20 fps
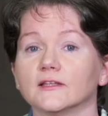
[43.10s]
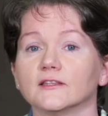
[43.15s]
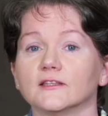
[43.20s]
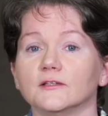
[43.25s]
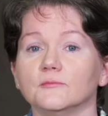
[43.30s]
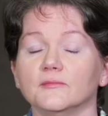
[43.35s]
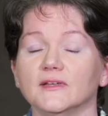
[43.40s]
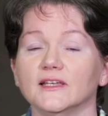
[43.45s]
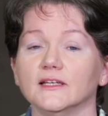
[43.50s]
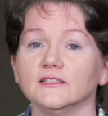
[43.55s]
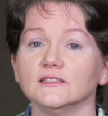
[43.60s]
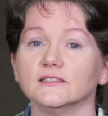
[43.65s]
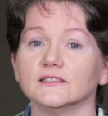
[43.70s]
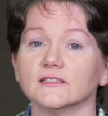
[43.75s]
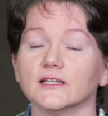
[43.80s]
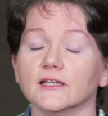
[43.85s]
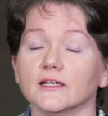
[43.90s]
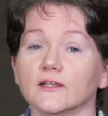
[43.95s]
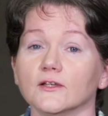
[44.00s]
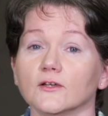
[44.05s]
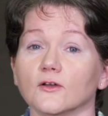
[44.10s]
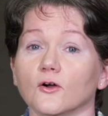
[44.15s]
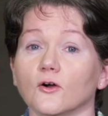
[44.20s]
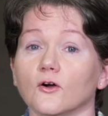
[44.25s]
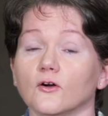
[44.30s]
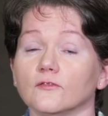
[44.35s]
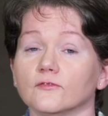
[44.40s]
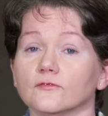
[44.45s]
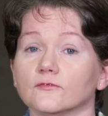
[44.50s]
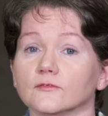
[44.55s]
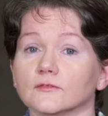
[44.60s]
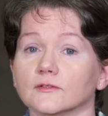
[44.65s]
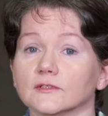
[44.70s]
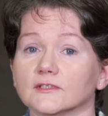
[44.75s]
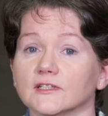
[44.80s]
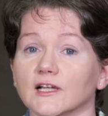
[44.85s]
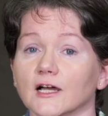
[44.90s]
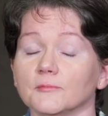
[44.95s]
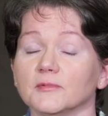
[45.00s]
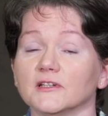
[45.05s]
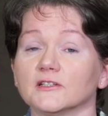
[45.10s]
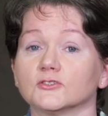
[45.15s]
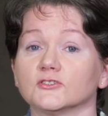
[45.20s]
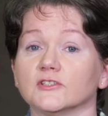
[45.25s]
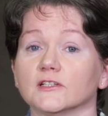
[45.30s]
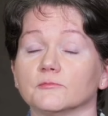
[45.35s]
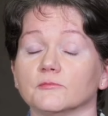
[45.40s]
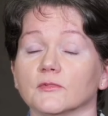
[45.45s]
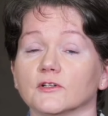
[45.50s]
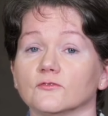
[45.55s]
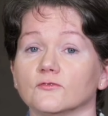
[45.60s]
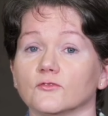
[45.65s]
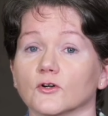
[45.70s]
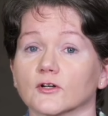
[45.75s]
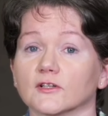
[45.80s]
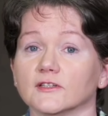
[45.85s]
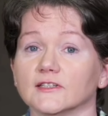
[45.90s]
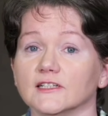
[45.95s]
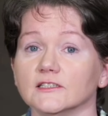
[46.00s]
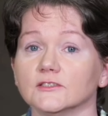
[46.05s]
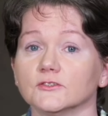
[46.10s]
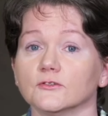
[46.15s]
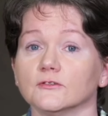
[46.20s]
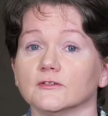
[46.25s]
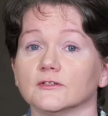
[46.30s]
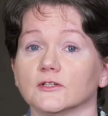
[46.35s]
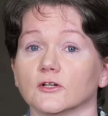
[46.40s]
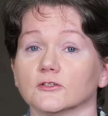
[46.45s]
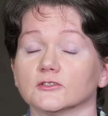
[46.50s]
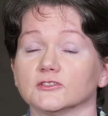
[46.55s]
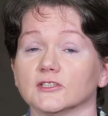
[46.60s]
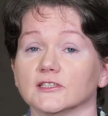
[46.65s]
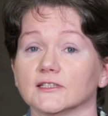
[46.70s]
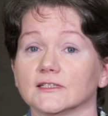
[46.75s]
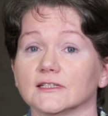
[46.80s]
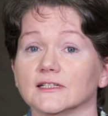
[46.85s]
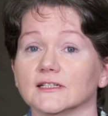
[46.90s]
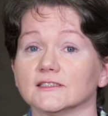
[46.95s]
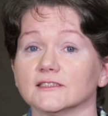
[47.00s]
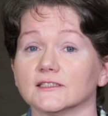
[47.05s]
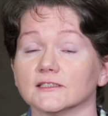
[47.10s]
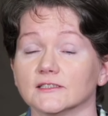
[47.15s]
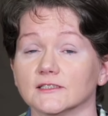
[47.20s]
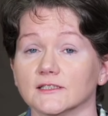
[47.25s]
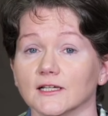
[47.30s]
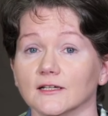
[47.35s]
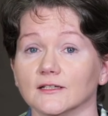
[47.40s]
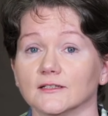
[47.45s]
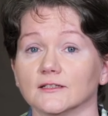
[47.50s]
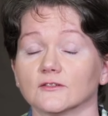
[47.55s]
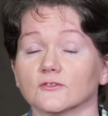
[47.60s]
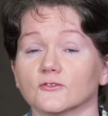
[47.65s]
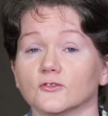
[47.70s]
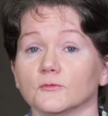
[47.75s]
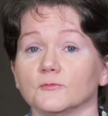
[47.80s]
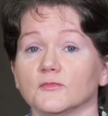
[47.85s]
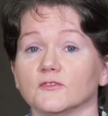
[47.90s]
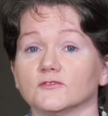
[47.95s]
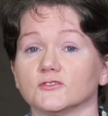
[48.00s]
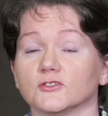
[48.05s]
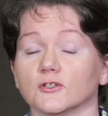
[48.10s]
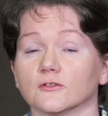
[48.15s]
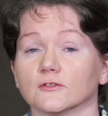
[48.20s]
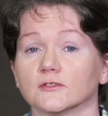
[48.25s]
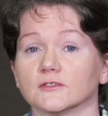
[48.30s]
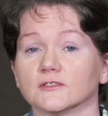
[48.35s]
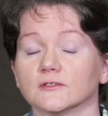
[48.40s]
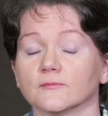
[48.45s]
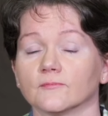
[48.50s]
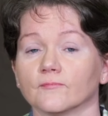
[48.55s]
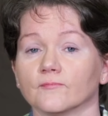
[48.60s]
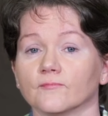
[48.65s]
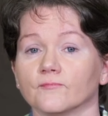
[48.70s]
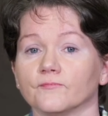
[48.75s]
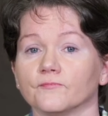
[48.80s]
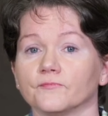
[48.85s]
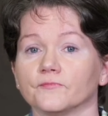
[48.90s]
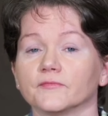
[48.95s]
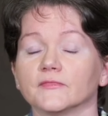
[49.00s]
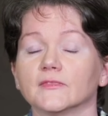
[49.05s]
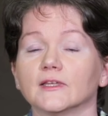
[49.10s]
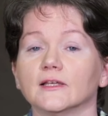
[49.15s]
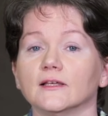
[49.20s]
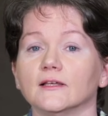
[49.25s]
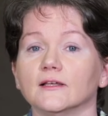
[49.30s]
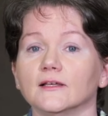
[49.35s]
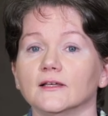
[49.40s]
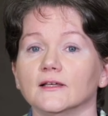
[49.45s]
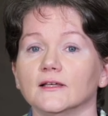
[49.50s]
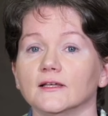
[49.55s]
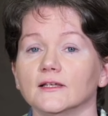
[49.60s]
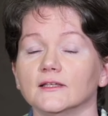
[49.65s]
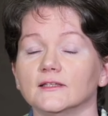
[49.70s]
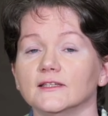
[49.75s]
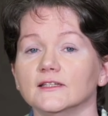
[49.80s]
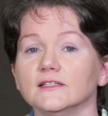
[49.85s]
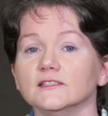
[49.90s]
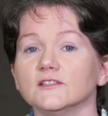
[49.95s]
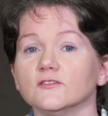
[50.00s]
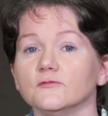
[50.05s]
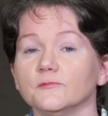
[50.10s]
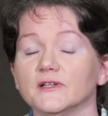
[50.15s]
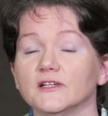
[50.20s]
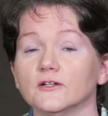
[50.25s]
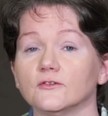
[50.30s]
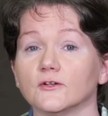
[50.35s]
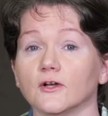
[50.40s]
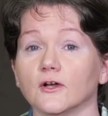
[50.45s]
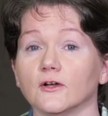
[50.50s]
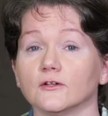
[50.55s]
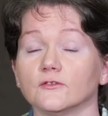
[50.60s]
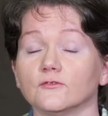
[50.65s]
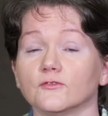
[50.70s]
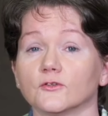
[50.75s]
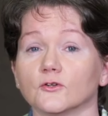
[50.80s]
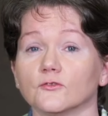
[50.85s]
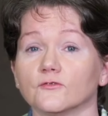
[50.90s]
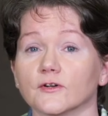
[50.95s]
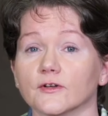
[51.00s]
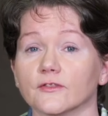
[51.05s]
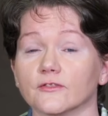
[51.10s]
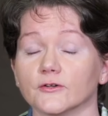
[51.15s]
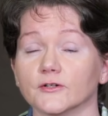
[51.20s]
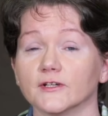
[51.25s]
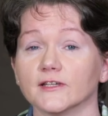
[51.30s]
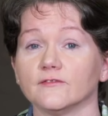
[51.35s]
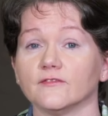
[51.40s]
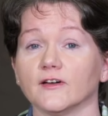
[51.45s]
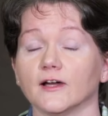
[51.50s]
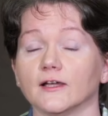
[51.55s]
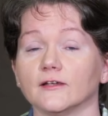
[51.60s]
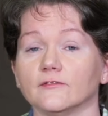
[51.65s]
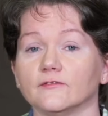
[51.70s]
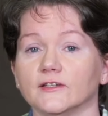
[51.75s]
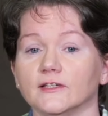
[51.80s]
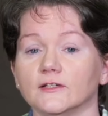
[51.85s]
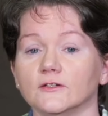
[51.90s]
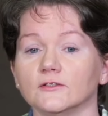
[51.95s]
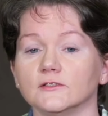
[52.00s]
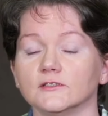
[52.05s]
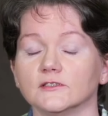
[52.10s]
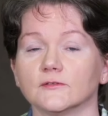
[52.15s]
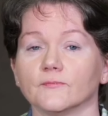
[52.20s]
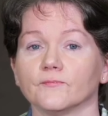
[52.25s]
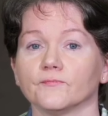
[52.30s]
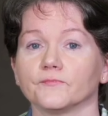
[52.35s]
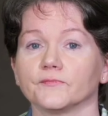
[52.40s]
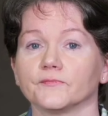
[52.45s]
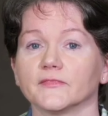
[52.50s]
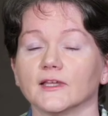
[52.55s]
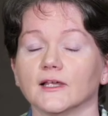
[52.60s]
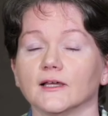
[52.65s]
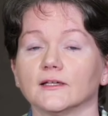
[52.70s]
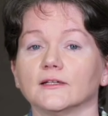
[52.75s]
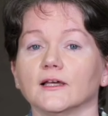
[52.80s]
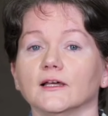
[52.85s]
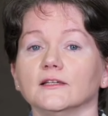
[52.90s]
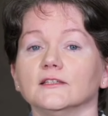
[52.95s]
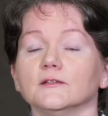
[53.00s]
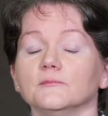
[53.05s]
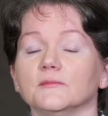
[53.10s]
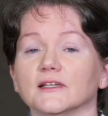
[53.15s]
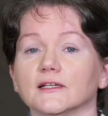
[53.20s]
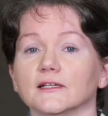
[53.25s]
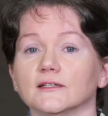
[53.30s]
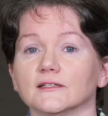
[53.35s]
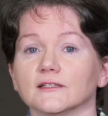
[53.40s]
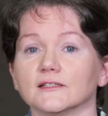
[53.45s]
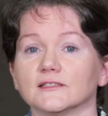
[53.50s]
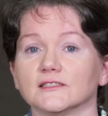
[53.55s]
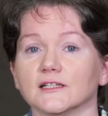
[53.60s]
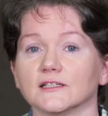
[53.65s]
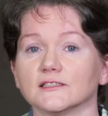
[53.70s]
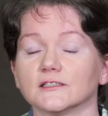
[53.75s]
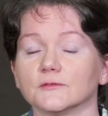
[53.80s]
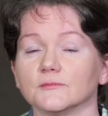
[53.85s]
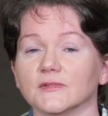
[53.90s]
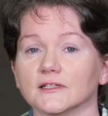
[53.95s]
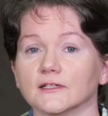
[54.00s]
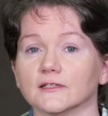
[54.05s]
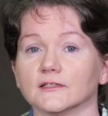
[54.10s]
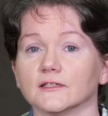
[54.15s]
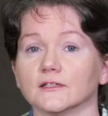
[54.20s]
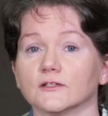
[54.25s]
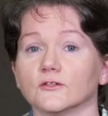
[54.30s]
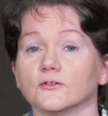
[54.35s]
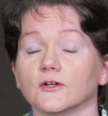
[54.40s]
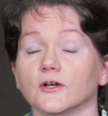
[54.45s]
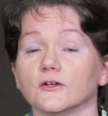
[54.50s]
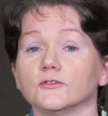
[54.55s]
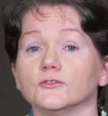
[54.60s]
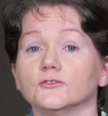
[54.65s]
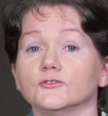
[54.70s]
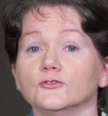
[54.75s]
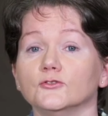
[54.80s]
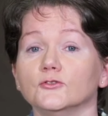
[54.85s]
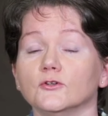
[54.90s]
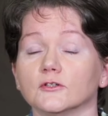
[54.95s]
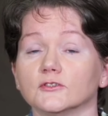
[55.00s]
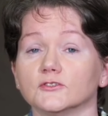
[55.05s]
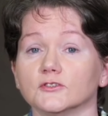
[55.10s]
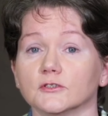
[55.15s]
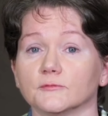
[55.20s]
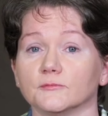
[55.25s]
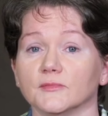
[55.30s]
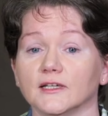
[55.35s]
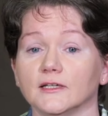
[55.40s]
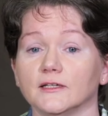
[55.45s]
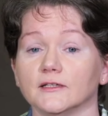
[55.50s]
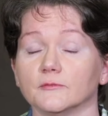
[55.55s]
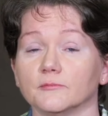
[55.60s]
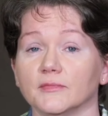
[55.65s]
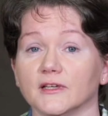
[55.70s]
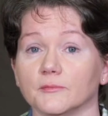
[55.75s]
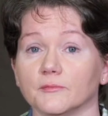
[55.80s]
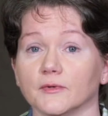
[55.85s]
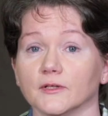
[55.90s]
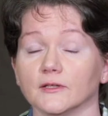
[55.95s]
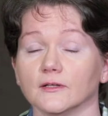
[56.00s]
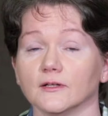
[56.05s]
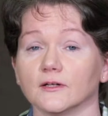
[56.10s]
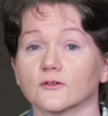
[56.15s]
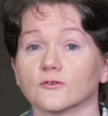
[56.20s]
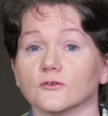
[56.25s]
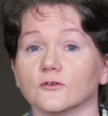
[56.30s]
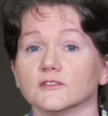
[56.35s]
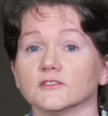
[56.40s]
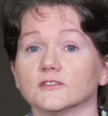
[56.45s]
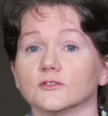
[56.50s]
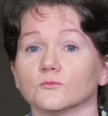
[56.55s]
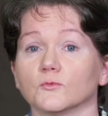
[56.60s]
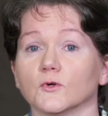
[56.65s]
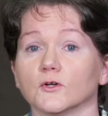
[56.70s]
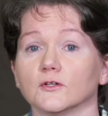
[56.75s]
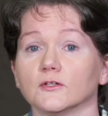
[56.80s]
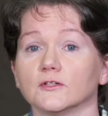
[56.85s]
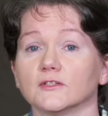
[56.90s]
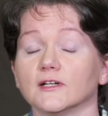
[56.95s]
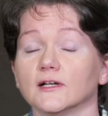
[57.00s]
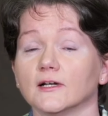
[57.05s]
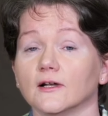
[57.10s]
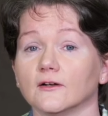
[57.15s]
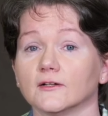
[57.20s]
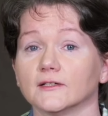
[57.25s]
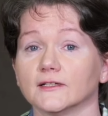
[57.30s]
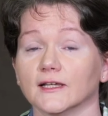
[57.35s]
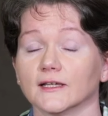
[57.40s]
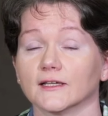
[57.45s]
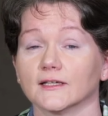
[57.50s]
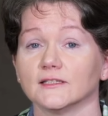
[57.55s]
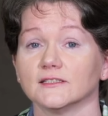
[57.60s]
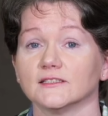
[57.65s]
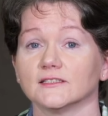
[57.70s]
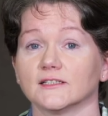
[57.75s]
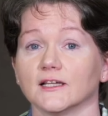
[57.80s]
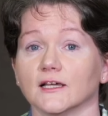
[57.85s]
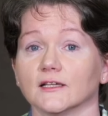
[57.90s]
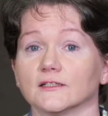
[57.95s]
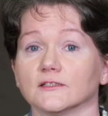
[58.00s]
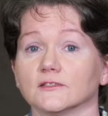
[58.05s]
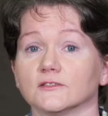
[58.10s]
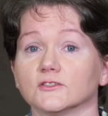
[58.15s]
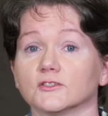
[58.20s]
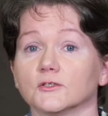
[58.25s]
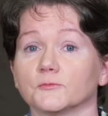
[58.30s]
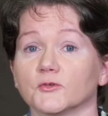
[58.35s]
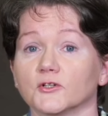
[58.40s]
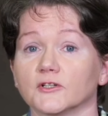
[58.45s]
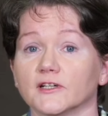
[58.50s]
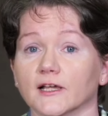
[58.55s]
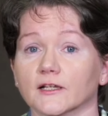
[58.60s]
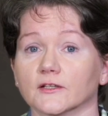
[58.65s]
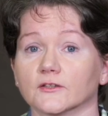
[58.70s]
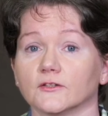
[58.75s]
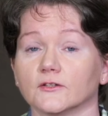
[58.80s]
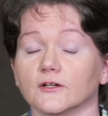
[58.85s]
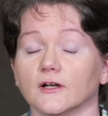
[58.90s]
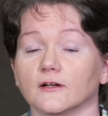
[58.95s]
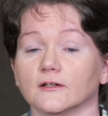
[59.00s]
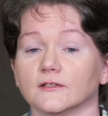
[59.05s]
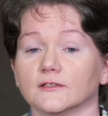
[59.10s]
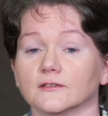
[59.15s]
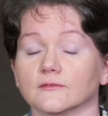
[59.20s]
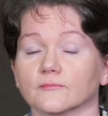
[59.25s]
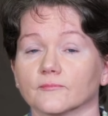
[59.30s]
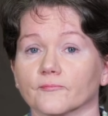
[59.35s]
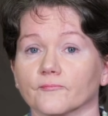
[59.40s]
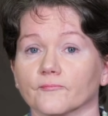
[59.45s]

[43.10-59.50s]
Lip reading: The mainstay of tablet treatment for cholesterol reduction is the statin group of drugs. These have been around for over 35 years, and at the minute it's estimated that around 200 million people across the world are taking statins to protect their heart.